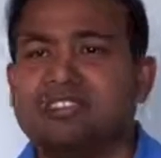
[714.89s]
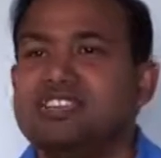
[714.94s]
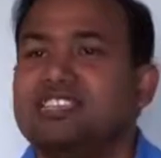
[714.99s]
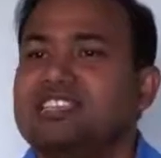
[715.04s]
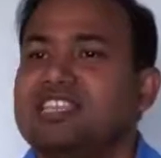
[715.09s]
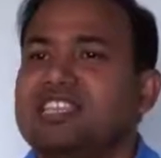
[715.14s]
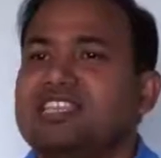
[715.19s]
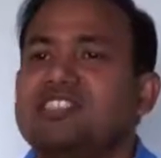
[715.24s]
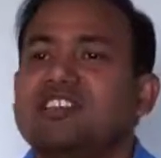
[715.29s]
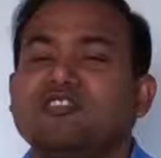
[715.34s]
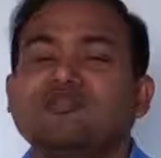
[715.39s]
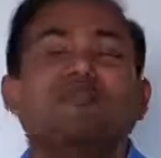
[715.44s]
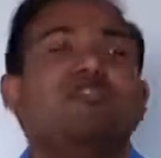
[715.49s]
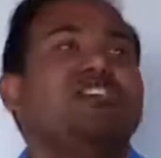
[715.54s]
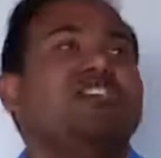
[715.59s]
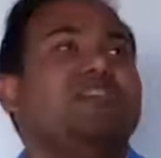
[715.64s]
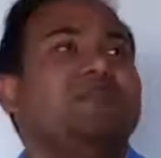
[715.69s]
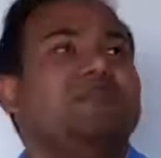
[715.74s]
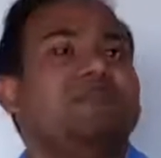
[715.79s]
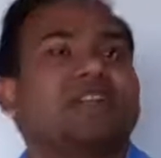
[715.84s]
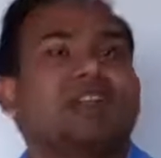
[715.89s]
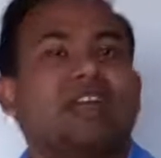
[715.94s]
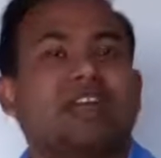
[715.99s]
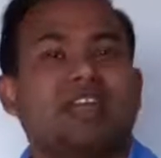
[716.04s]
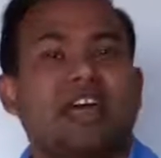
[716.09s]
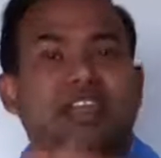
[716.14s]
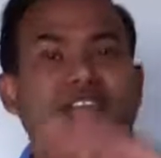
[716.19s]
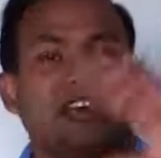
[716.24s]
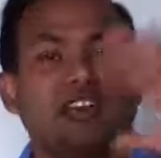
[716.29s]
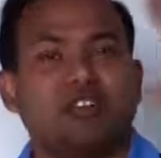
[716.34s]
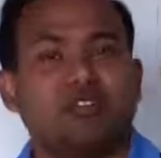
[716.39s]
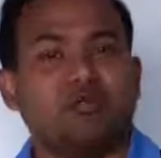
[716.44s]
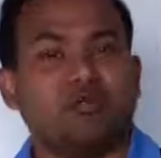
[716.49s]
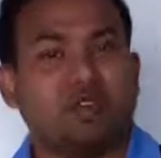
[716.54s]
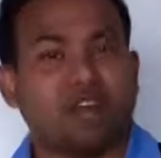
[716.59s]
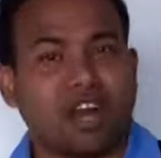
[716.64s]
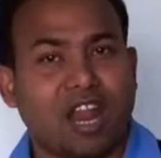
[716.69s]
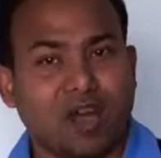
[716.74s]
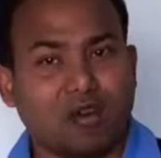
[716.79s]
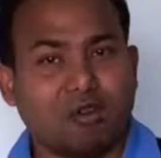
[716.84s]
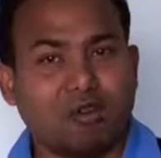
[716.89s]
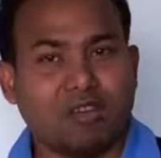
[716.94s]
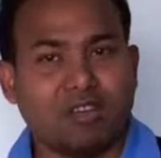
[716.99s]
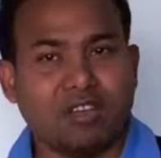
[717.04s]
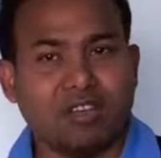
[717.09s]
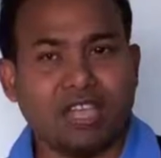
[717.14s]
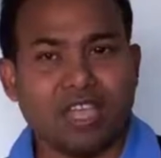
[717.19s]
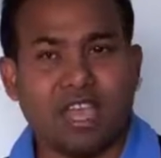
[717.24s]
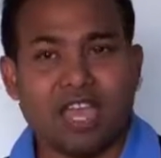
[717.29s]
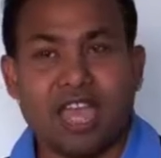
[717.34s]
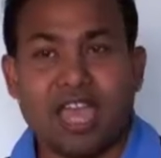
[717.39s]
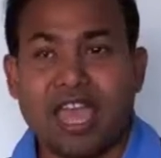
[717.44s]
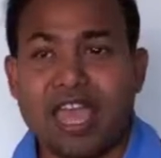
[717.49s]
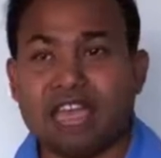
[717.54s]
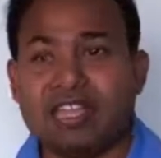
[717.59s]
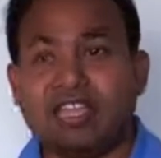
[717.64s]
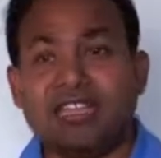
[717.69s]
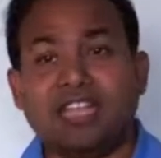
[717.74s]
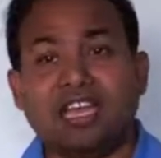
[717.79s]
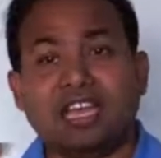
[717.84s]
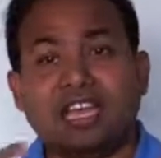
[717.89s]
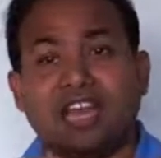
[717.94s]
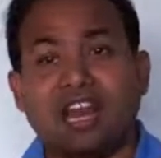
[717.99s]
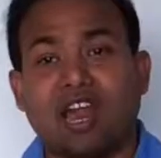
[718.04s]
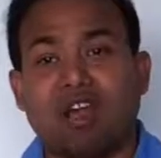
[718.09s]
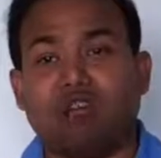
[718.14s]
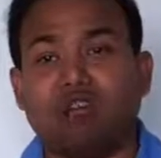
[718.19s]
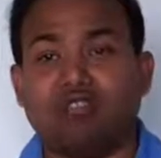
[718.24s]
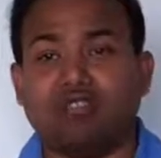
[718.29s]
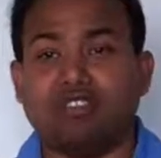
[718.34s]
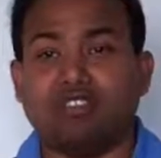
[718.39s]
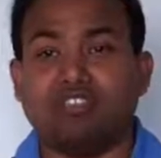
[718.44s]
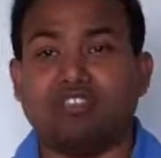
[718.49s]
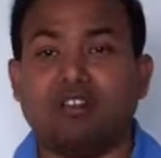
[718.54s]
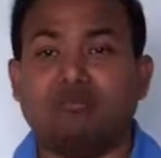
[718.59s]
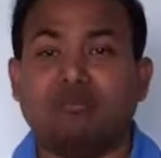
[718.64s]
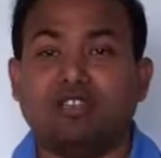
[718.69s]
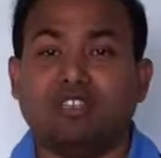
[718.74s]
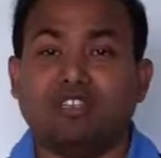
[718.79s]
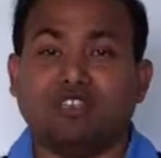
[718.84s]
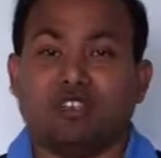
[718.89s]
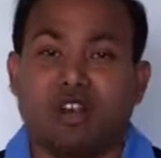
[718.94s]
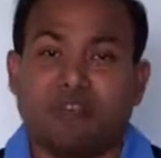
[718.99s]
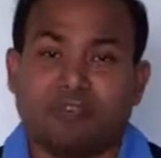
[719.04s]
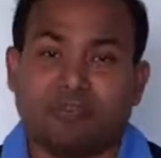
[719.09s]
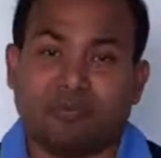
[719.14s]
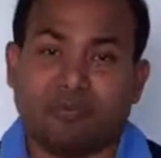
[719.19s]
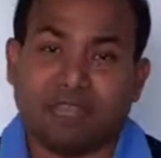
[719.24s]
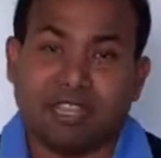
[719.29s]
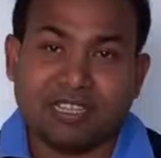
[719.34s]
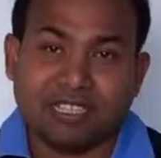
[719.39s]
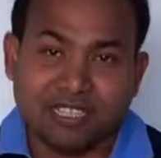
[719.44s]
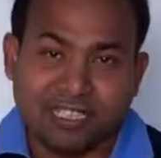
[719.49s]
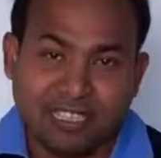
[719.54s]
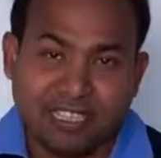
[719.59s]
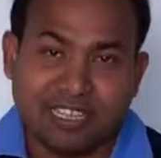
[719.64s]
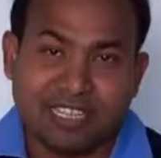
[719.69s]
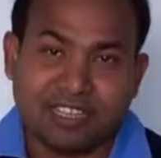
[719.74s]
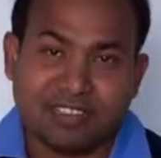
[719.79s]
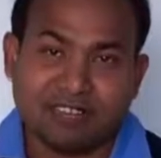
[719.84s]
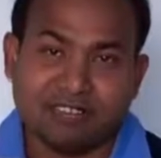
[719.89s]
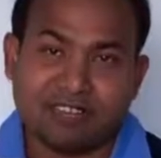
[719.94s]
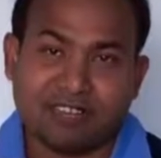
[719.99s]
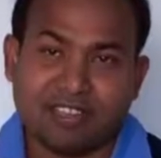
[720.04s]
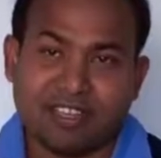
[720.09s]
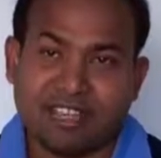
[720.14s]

These sensors will give data directly to cloud, and in the cloud there will be soft PLC sitting.